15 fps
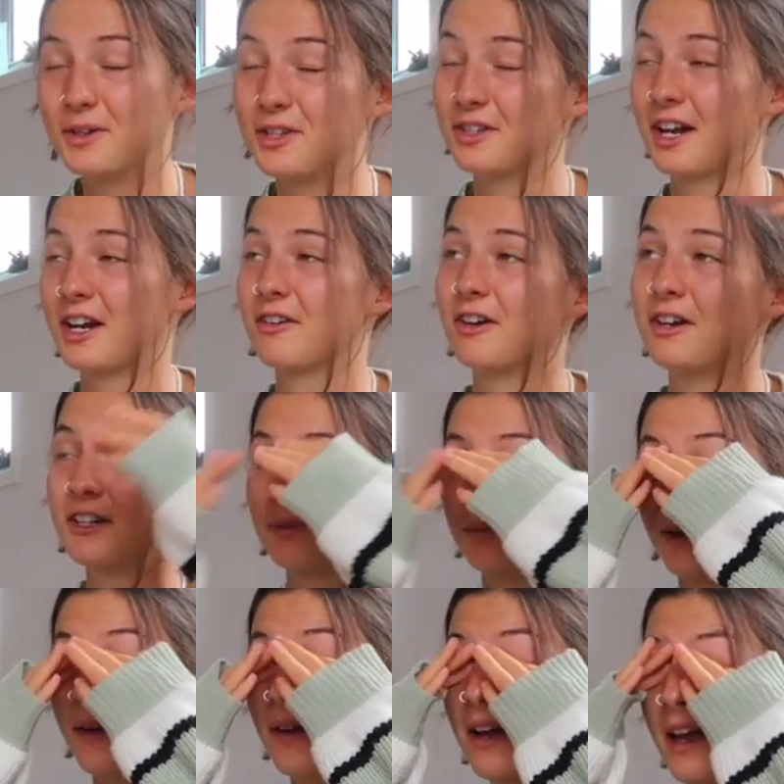is kind of gross,
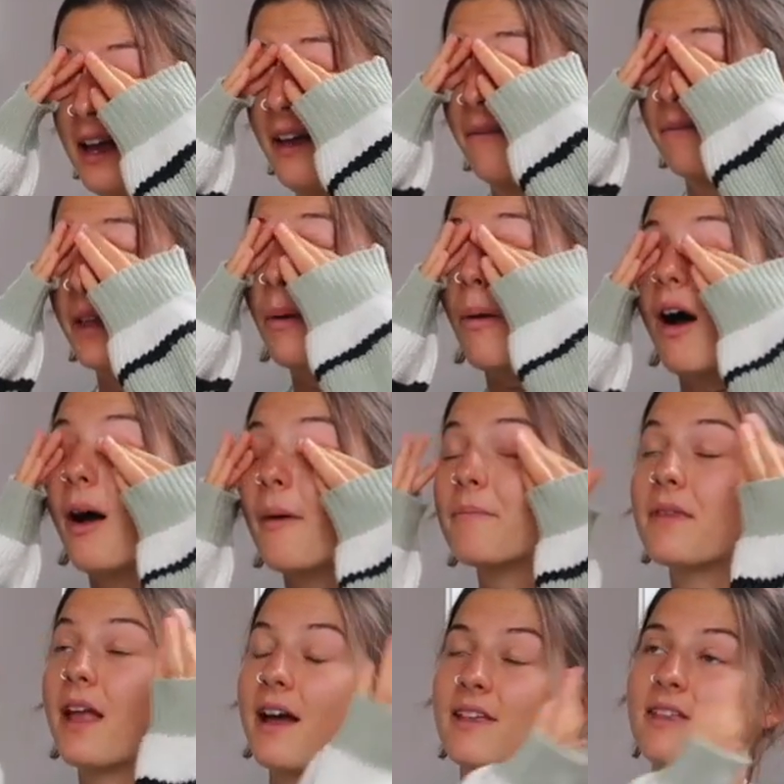but they were.
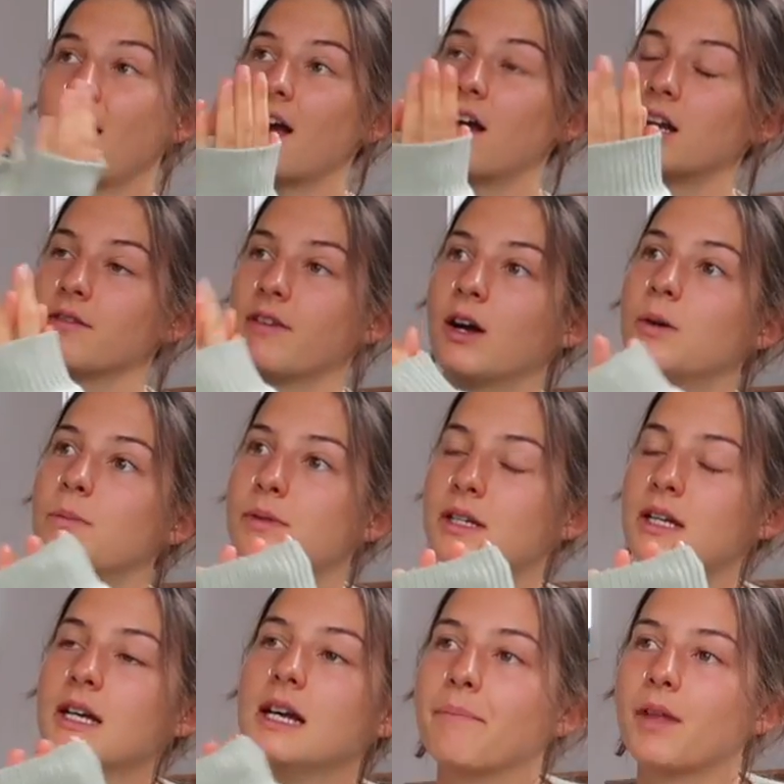And then that kind of helped.
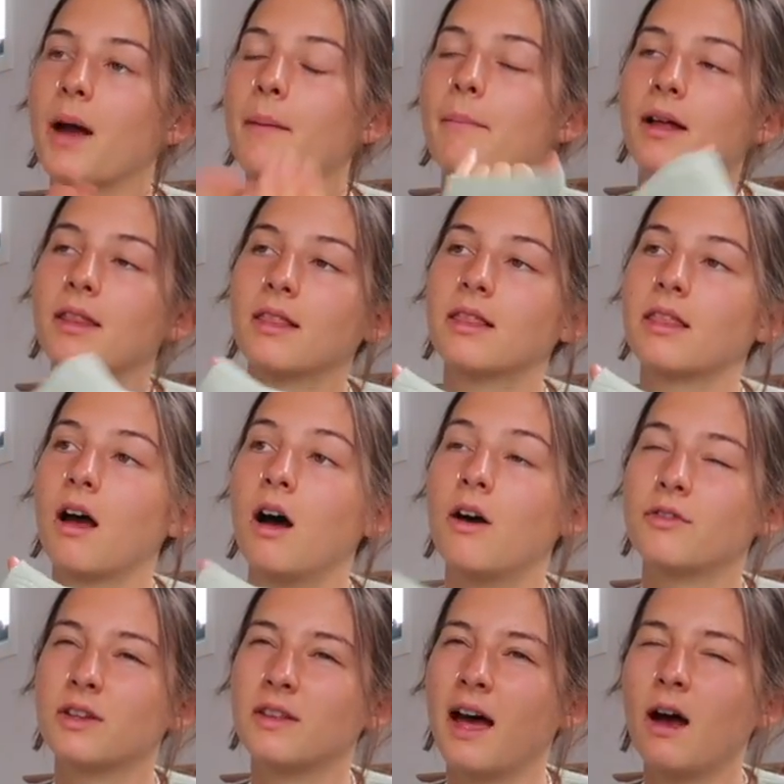A month
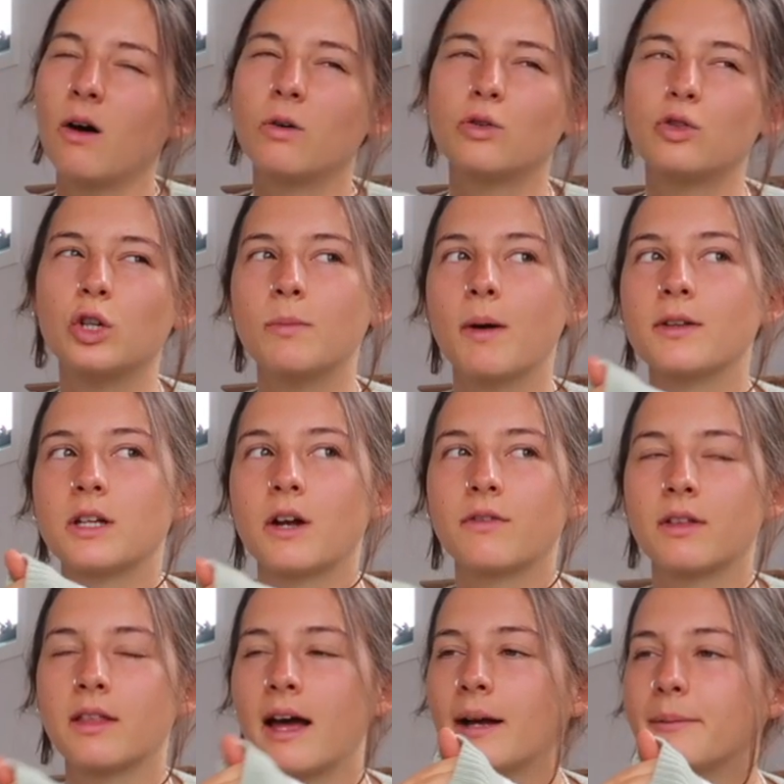after that, or 2 months
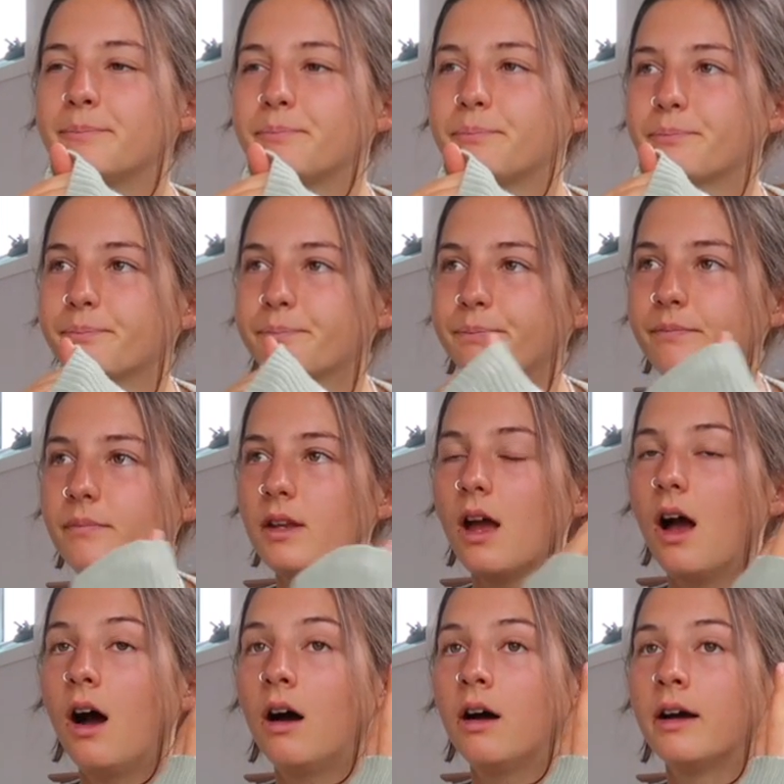after that,
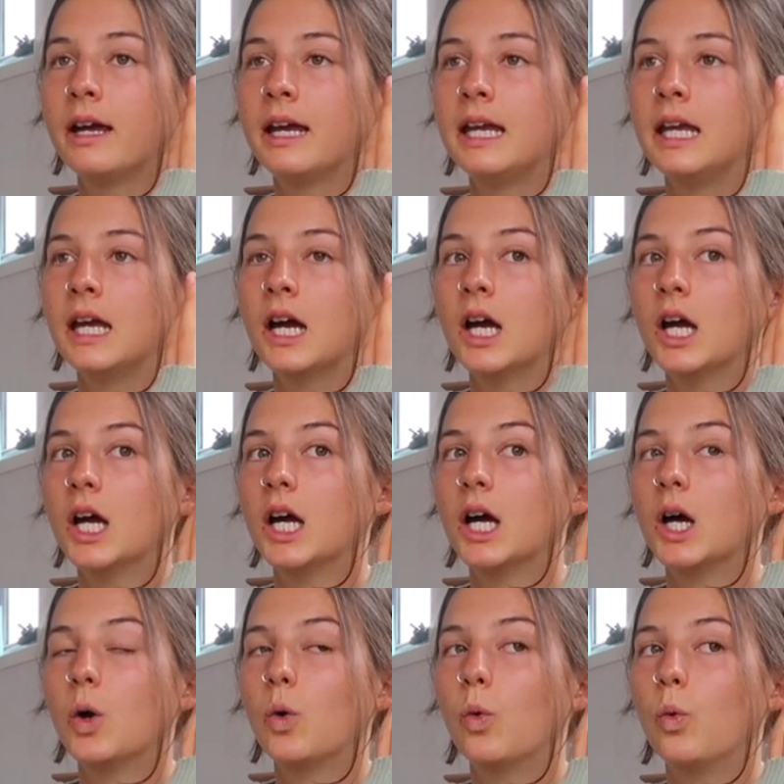I
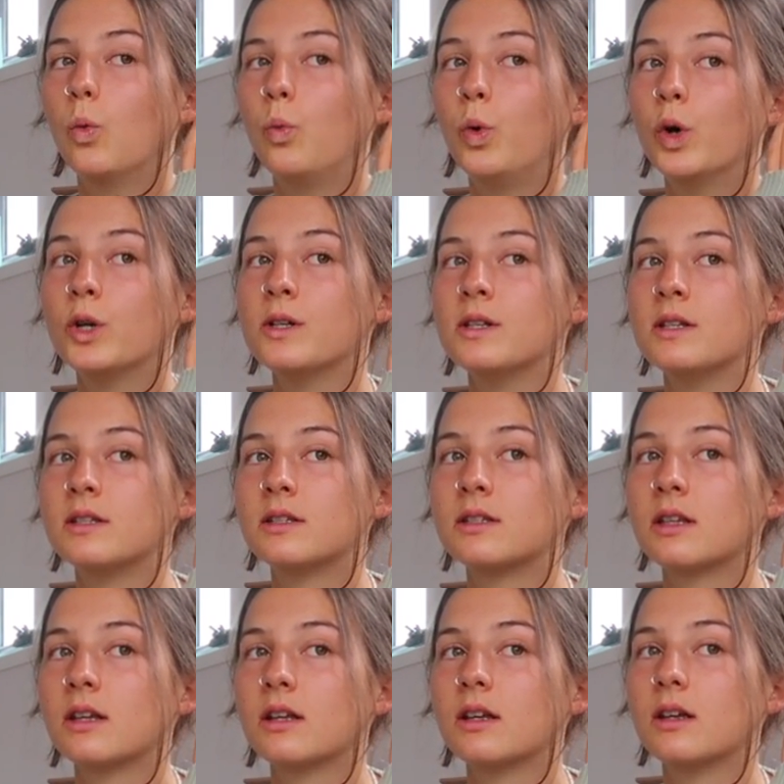
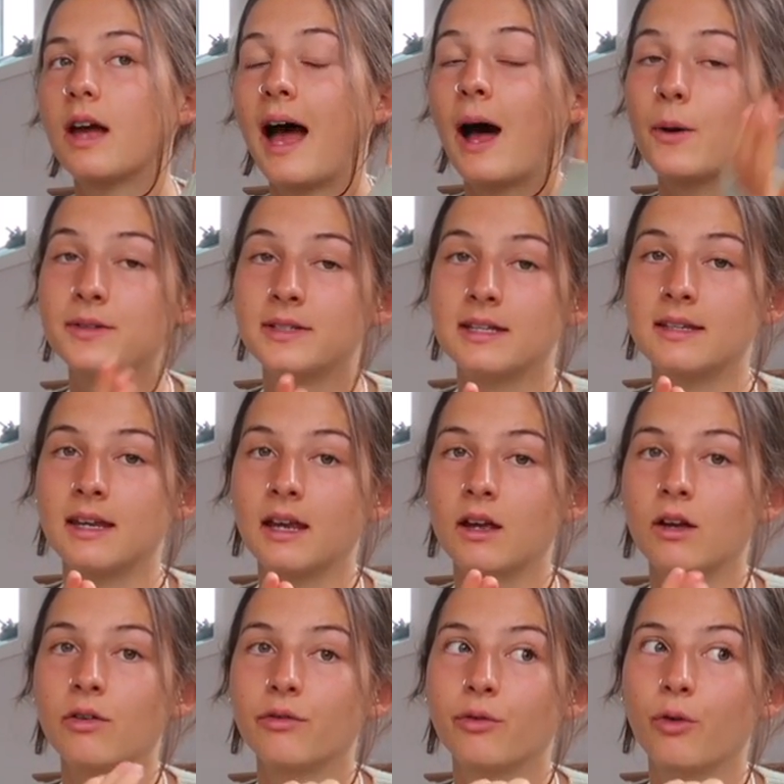was house
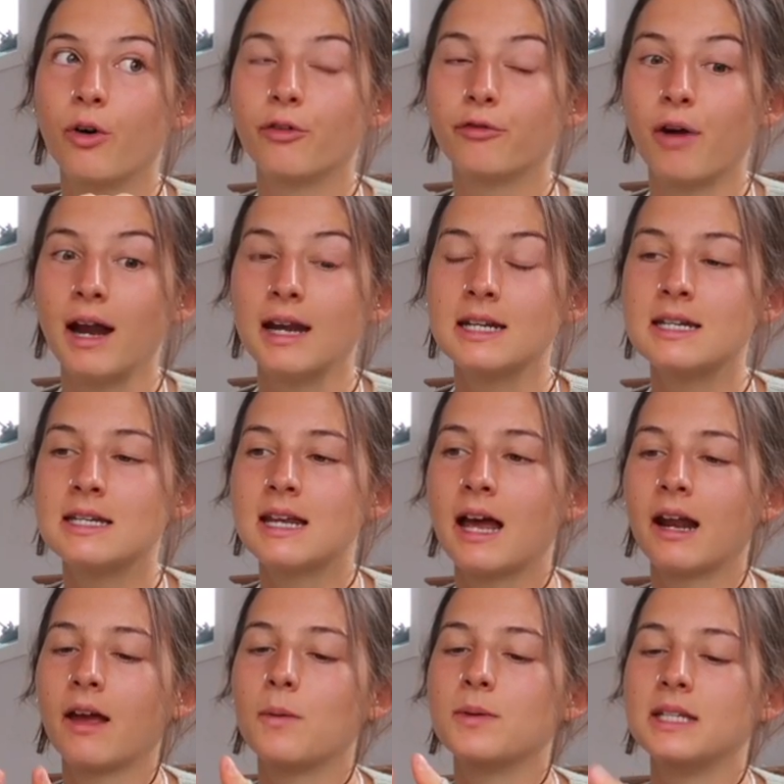sitting for a friend,
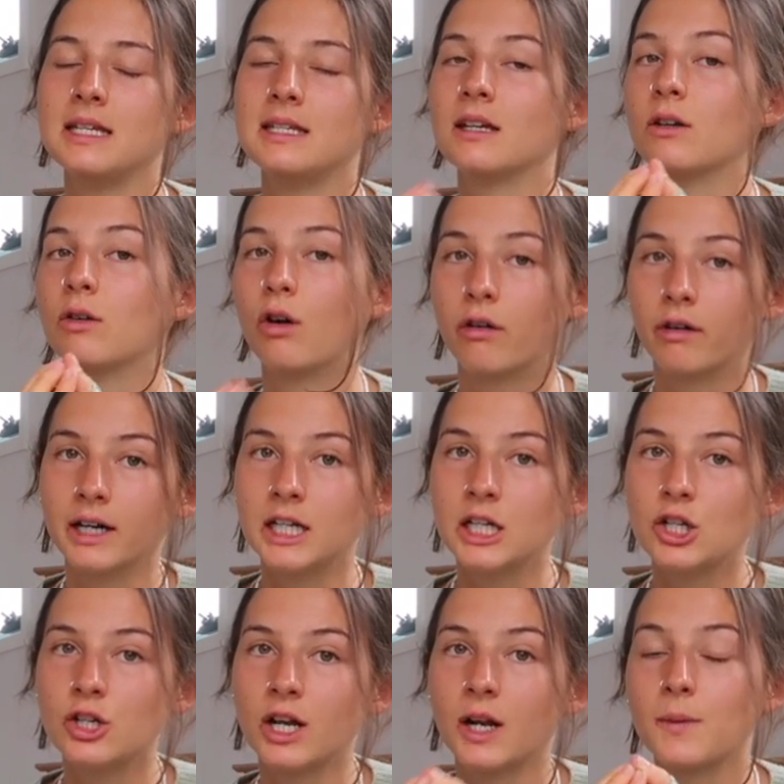and I was eating an
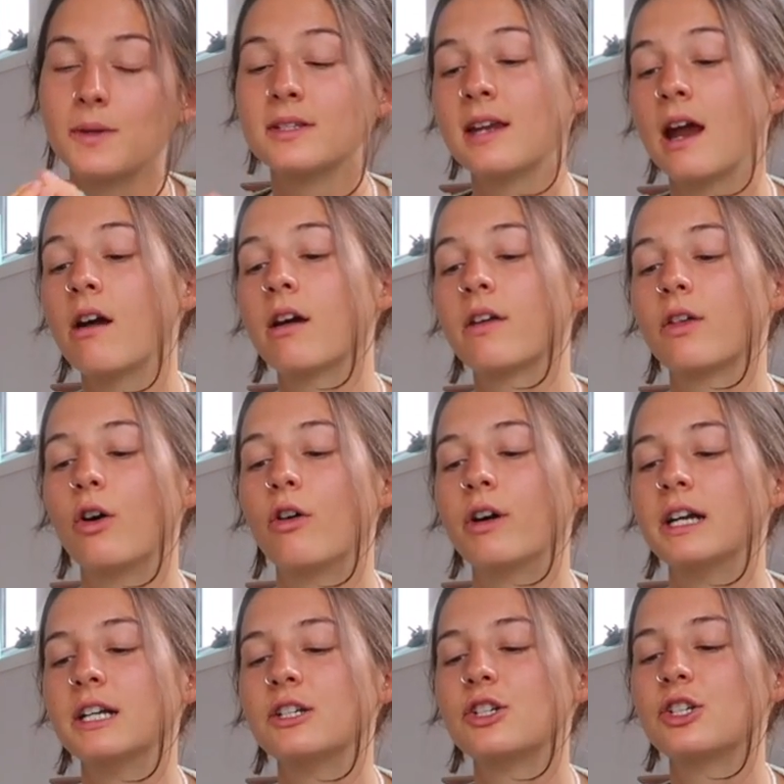orange, and I was staring at the
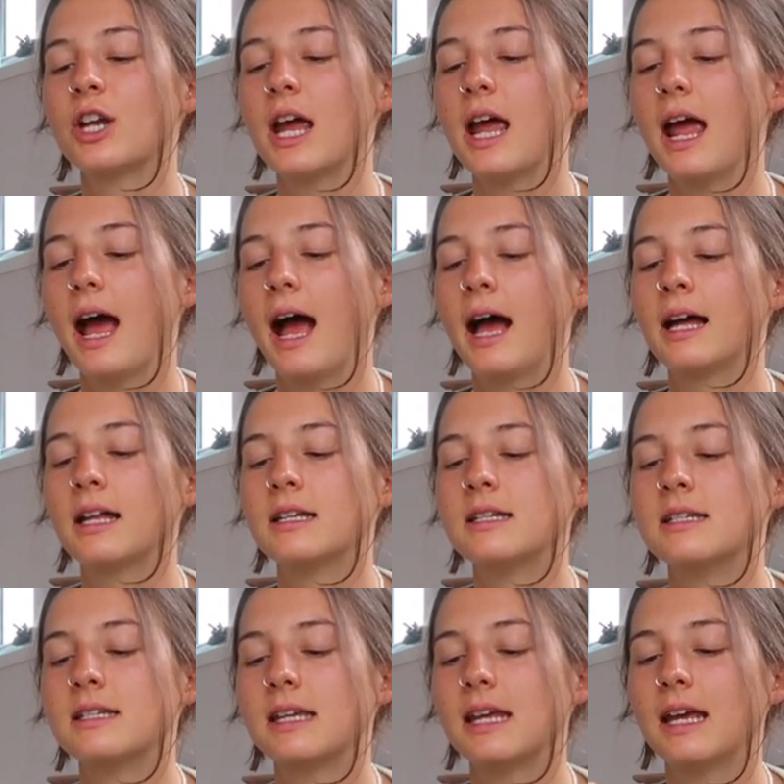orange,
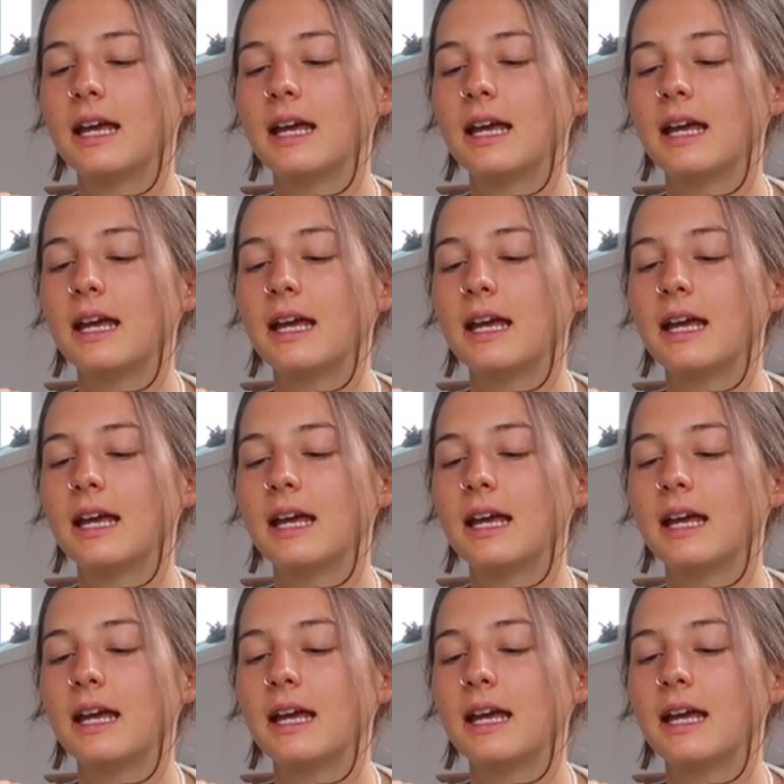and